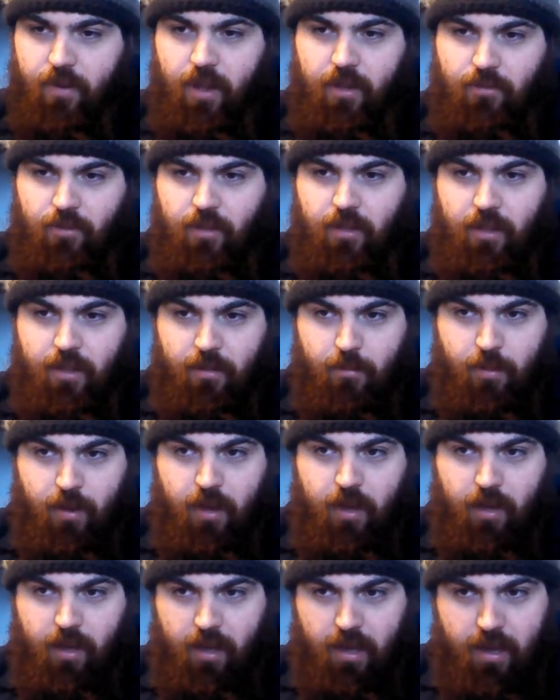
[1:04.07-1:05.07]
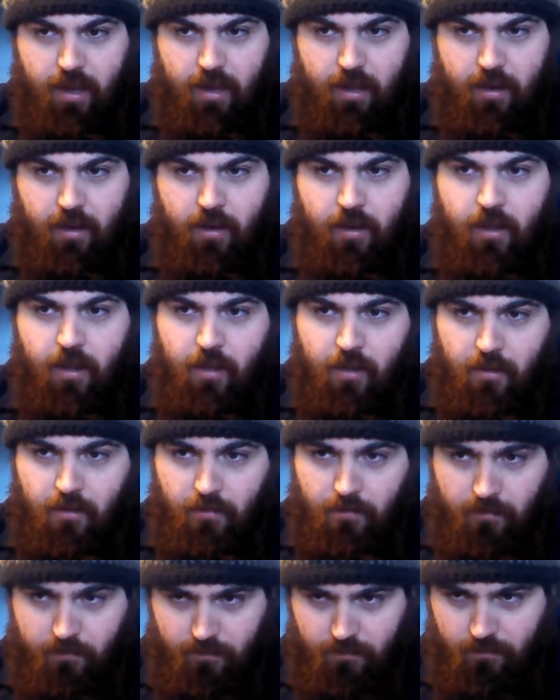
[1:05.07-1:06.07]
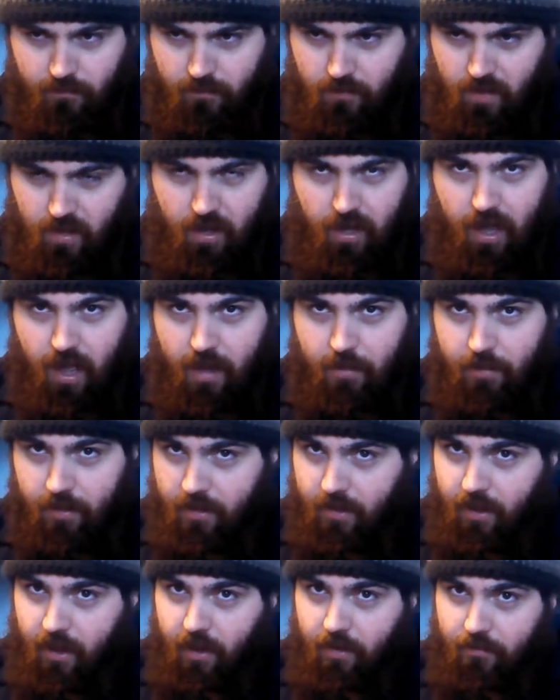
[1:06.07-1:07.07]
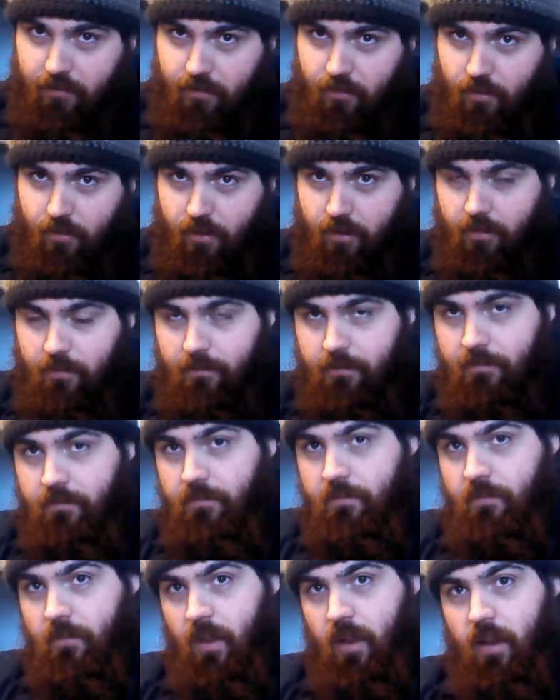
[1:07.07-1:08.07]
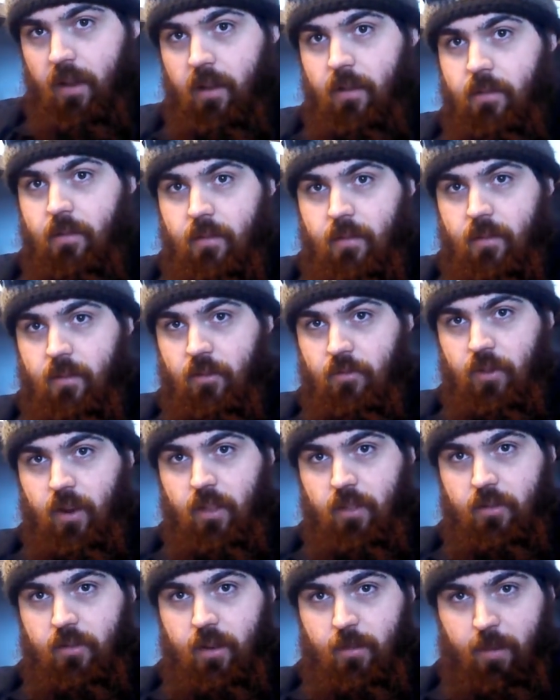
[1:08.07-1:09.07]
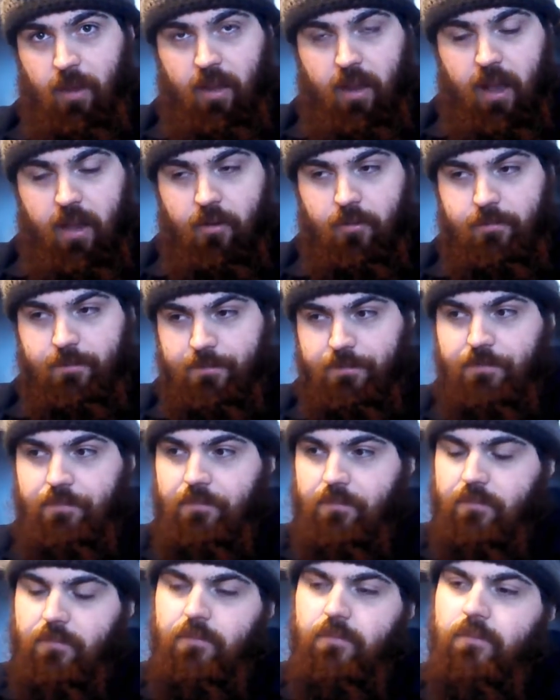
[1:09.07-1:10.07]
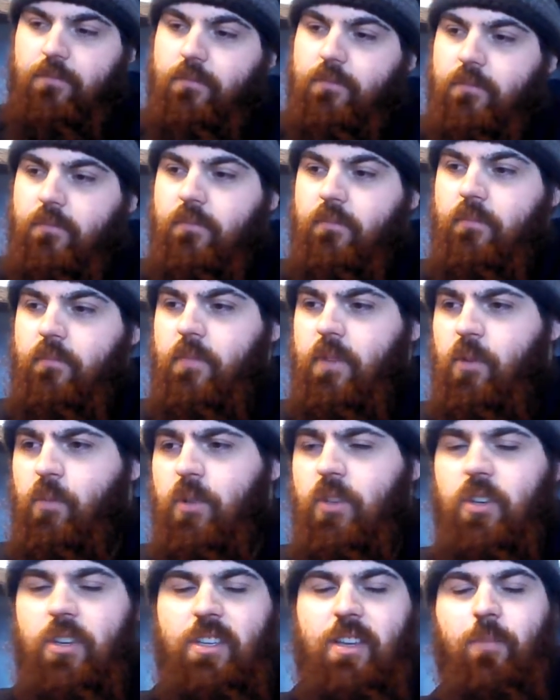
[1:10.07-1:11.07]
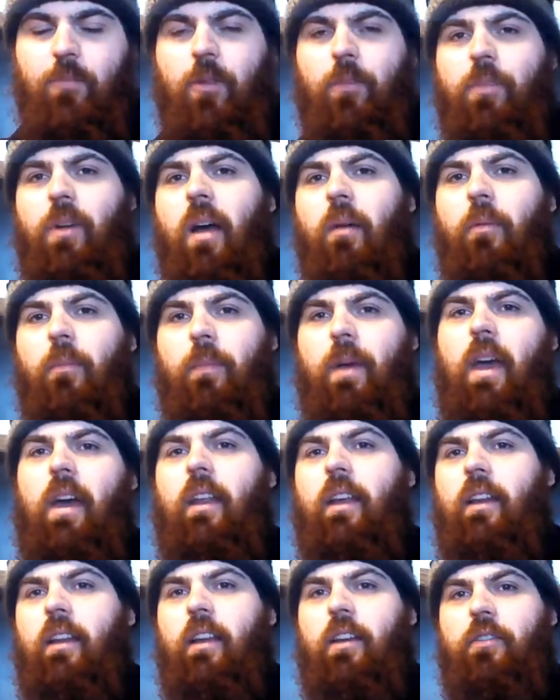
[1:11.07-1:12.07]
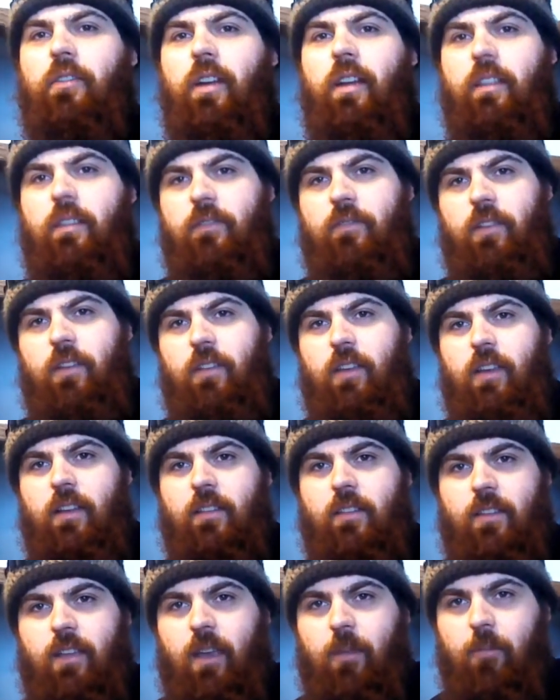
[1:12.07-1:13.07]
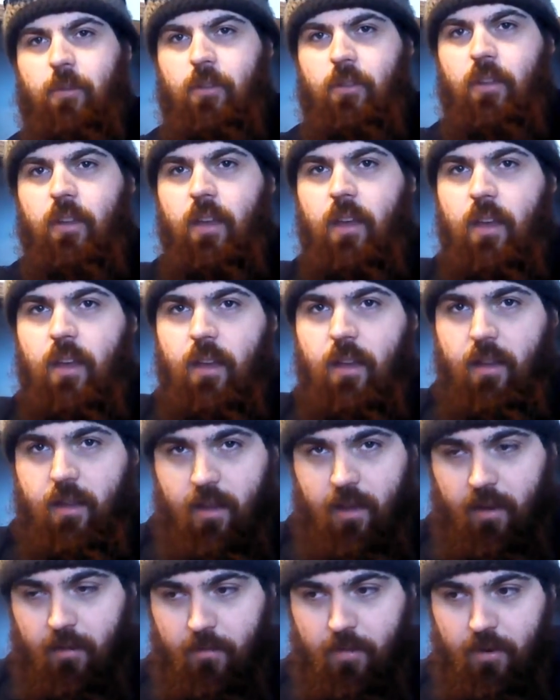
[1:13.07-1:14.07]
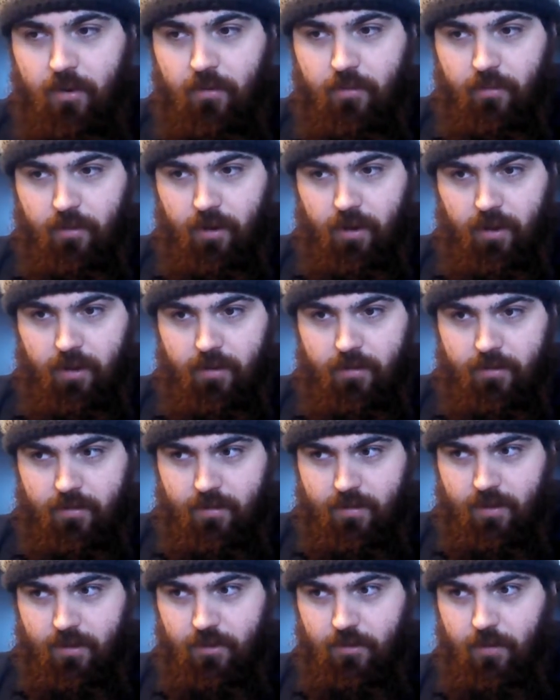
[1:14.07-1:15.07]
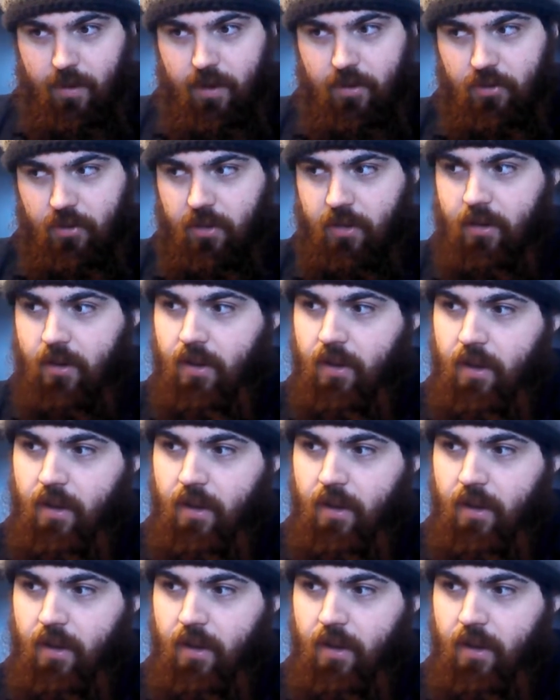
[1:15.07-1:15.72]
to actually lean the bike in to compensate for the trailer tipping it out, which is somewhat problematic, and it creates a fairly unstable maneuvering situation.